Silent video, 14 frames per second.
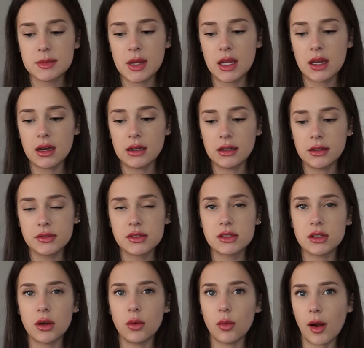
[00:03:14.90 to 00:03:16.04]
me of
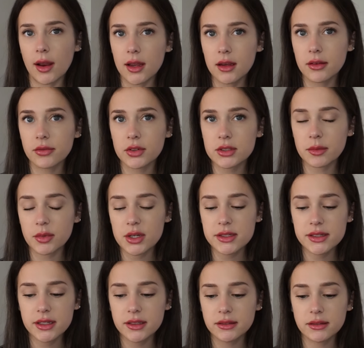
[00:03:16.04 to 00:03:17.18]
Snow White for some
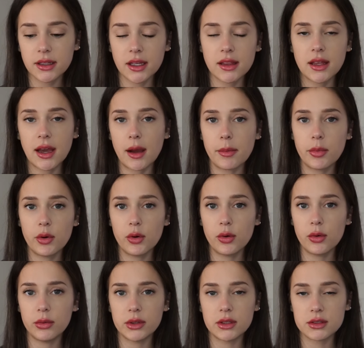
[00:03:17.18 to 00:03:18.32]
reason, like the
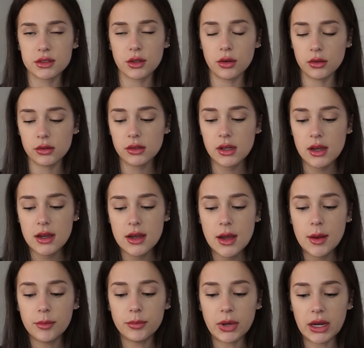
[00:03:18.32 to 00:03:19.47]
apple with the skull,
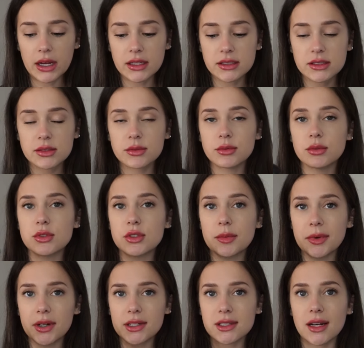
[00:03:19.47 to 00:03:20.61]
but
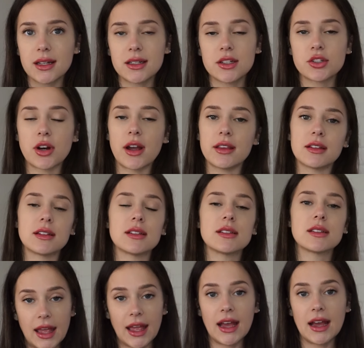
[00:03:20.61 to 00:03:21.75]
super excited to try this.
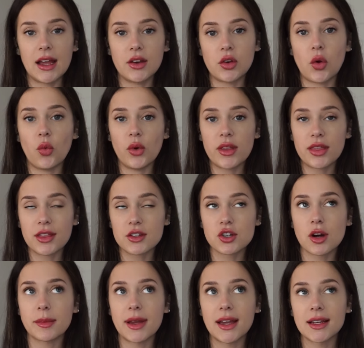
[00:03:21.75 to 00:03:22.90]
And with the
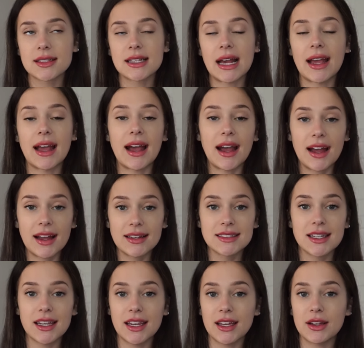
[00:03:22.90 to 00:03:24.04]
Germex, I had
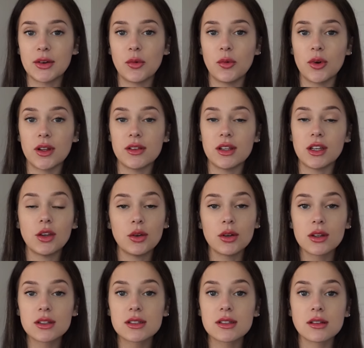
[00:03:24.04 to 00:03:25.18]
to get one of the
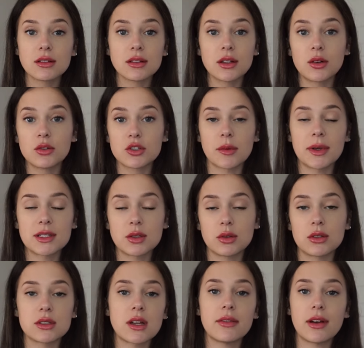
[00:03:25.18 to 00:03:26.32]
cutest little Germex
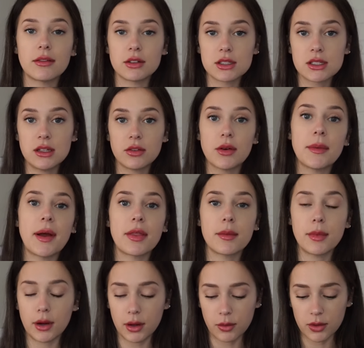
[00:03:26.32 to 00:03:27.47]
holders I've ever seen from Bath &
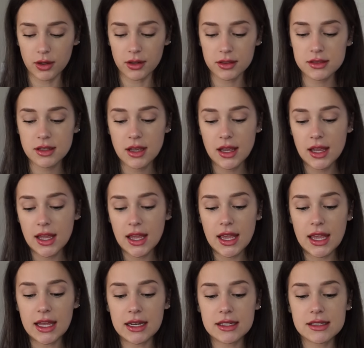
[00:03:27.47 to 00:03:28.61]
Body Works.
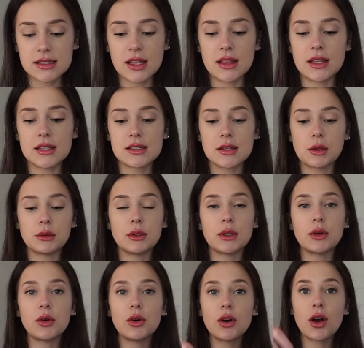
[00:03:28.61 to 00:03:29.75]
It is this
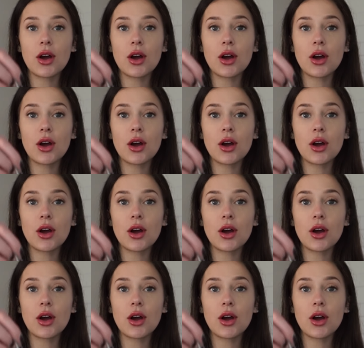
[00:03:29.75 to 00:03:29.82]
little